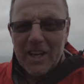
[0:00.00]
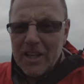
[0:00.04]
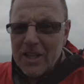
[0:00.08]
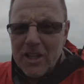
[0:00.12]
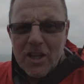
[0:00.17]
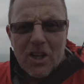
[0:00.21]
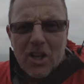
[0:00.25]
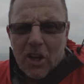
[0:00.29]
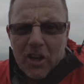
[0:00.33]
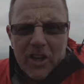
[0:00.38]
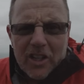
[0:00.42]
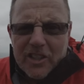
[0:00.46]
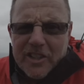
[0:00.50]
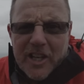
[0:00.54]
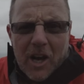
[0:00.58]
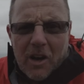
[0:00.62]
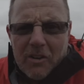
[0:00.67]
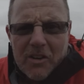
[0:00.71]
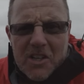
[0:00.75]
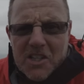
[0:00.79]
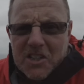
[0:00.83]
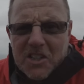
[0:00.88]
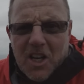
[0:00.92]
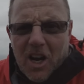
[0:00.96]
You've got to tell
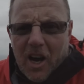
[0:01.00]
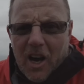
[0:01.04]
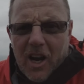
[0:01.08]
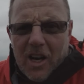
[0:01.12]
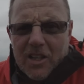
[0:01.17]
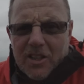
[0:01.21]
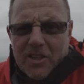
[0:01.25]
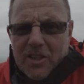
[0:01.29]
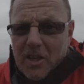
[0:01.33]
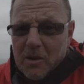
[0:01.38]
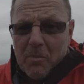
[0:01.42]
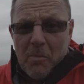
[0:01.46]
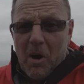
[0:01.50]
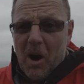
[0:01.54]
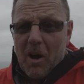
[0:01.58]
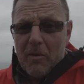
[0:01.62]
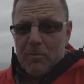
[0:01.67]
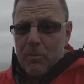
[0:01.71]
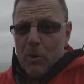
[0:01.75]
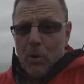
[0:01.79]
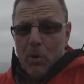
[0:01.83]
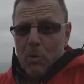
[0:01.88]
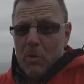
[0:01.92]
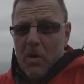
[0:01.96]
these guys. You might have
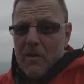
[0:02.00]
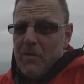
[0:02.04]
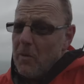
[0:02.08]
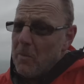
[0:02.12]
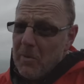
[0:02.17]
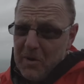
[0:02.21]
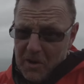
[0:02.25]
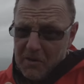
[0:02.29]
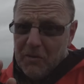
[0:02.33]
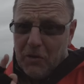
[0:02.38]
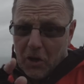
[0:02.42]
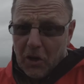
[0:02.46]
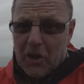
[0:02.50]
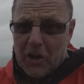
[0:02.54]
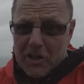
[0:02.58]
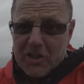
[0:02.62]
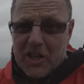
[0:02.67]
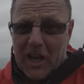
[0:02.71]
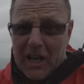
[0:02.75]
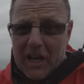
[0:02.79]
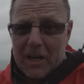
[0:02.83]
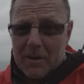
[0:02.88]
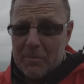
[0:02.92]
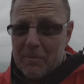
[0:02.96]
brought them with you, but you've got to
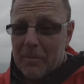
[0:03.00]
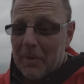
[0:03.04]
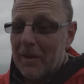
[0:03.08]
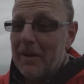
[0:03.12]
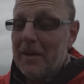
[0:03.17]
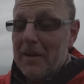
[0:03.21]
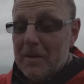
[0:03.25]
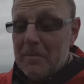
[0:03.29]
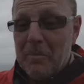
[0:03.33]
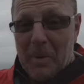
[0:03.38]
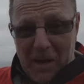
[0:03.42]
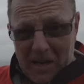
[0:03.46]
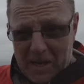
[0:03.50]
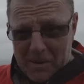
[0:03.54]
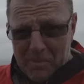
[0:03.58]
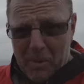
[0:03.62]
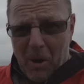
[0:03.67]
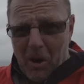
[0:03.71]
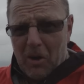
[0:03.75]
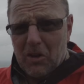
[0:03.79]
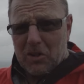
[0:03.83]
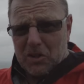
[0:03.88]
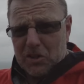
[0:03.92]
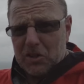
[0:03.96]
tell them. Be the
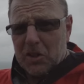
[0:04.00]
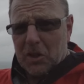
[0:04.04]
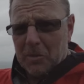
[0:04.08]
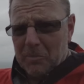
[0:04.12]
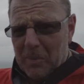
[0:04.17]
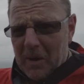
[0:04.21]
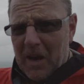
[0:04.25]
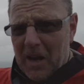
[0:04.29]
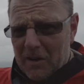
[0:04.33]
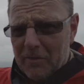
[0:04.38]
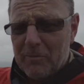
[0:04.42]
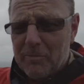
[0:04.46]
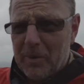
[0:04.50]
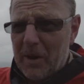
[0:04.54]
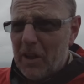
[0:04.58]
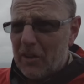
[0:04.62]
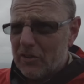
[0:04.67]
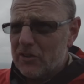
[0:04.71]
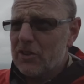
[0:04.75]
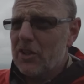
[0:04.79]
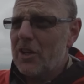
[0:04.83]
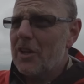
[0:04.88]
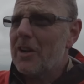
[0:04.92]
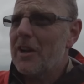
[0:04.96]
boss. Be a
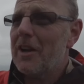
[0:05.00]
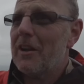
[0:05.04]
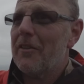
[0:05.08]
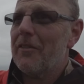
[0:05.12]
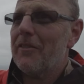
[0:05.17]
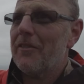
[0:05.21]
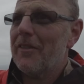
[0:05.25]
cert.